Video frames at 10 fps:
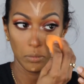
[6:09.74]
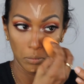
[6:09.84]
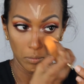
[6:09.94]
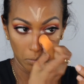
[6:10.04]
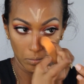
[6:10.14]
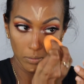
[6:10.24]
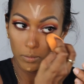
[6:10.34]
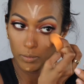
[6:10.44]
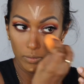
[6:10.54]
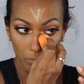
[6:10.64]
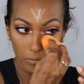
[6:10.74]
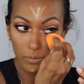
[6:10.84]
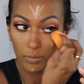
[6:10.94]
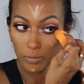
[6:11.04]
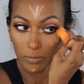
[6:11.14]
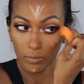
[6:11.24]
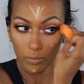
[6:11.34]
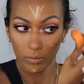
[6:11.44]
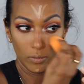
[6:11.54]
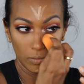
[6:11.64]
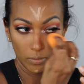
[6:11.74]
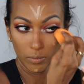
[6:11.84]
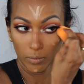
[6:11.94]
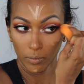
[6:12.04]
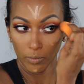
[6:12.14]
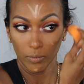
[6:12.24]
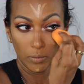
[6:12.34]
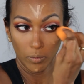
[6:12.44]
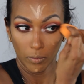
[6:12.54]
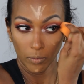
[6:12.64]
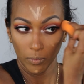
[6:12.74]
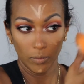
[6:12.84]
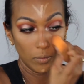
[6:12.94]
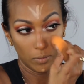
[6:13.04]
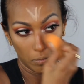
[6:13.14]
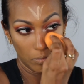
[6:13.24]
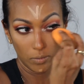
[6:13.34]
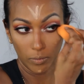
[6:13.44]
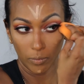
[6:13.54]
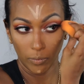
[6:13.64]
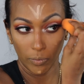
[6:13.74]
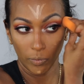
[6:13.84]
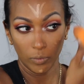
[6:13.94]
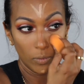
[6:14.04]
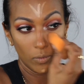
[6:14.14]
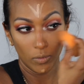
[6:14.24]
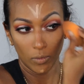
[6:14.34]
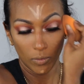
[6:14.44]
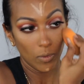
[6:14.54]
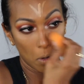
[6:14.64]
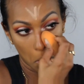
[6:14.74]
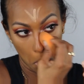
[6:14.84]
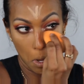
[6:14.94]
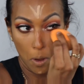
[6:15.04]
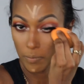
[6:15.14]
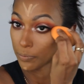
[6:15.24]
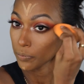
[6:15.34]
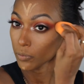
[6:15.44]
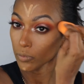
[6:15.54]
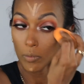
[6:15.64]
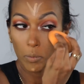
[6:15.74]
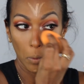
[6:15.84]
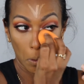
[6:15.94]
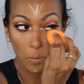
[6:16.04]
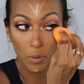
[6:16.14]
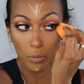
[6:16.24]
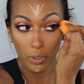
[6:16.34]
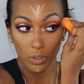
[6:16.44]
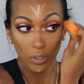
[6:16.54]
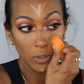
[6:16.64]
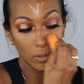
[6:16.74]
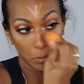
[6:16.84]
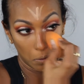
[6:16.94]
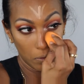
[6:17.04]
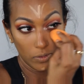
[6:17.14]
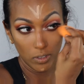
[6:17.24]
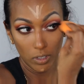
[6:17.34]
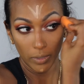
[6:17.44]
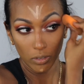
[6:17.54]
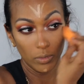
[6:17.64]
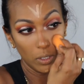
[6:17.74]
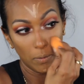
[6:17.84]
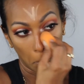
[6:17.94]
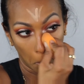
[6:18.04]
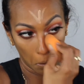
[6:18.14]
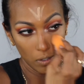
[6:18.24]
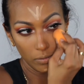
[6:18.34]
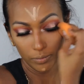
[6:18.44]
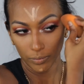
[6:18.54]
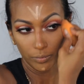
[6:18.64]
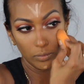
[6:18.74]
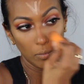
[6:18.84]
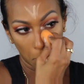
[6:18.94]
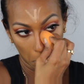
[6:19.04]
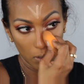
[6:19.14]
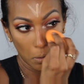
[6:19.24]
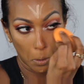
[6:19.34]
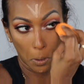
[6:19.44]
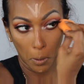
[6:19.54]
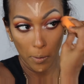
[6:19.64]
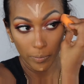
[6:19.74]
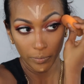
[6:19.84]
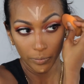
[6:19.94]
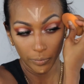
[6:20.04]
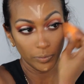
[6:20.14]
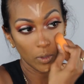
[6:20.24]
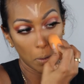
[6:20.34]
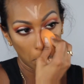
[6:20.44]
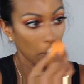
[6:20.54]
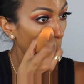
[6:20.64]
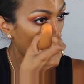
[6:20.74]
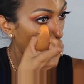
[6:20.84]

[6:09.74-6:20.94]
And then once I'm done blending all that good stuff out, I'm gonna take the Air Sponge translucent powder. I'm gonna set my under eye, my chin, and my forehead. Gonna see in a few minutes. Well, a few seconds, not a few minutes.